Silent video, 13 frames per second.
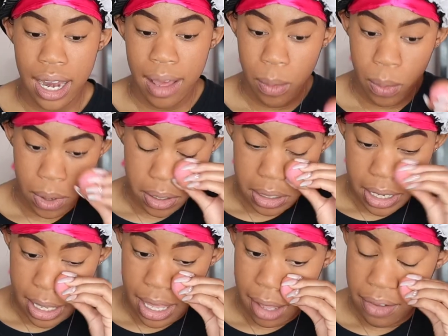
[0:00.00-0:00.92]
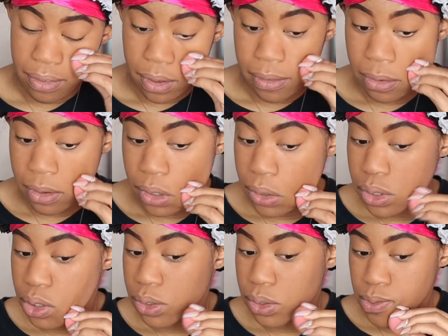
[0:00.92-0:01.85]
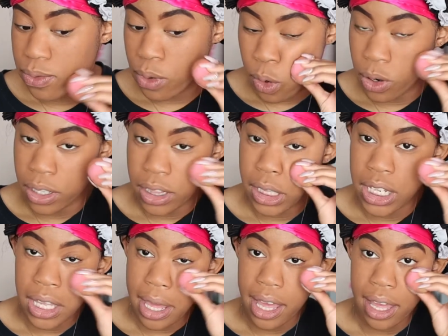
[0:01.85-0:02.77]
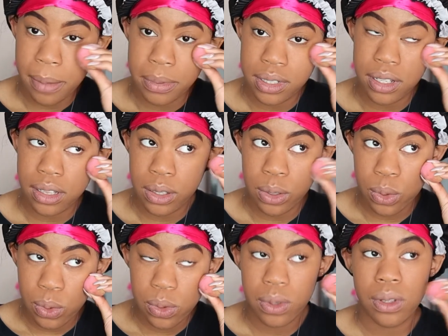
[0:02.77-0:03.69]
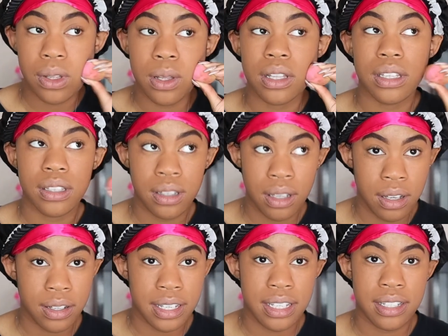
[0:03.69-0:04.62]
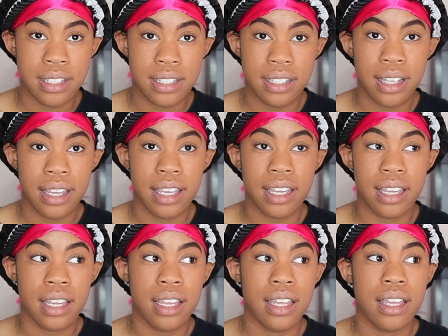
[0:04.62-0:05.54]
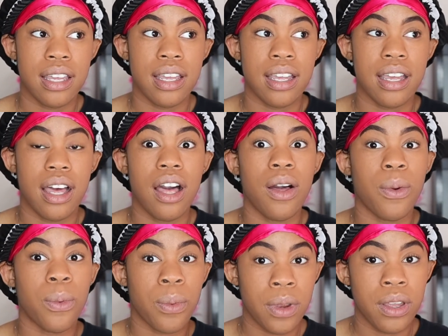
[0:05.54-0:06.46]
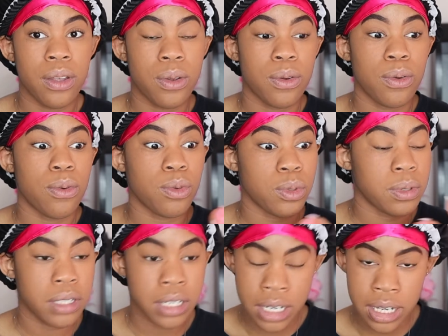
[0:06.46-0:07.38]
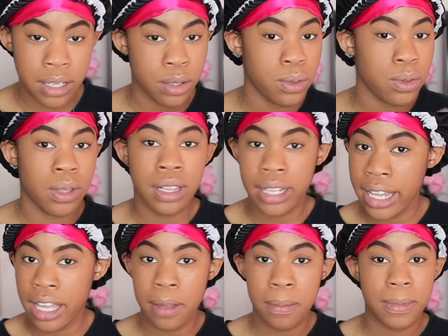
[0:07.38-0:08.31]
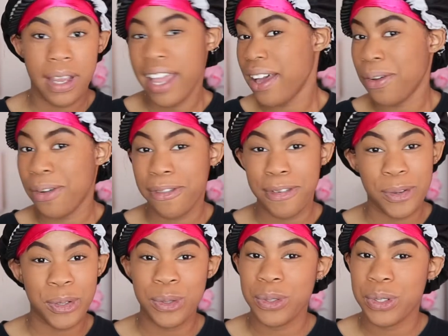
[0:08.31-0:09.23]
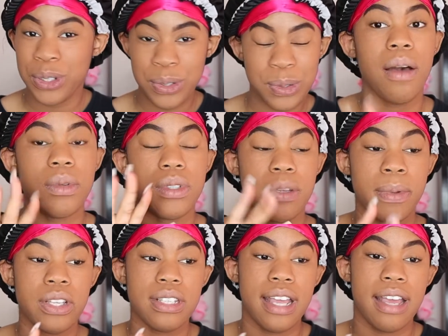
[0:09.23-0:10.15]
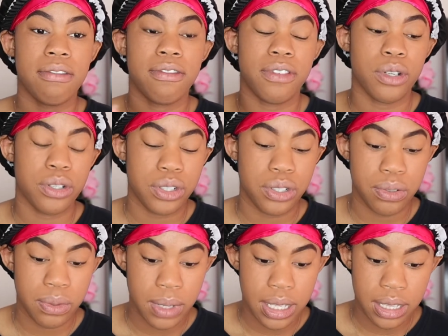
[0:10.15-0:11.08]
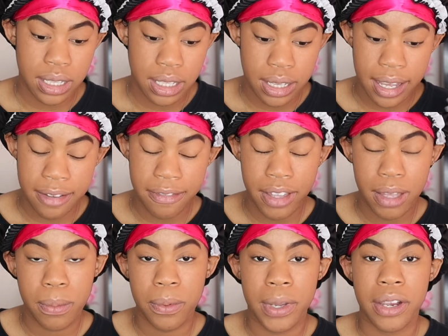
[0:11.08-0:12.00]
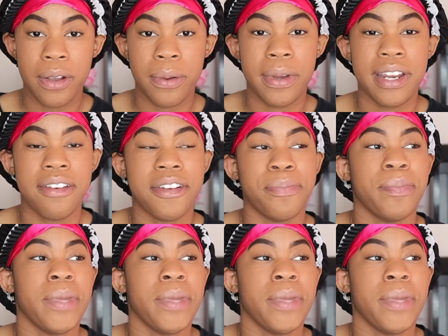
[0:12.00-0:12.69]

I want to have a photo shoot for the absolute longest. A real deal glammed out photo shoot. I was supposed to have a photo shoot in like February or whatever.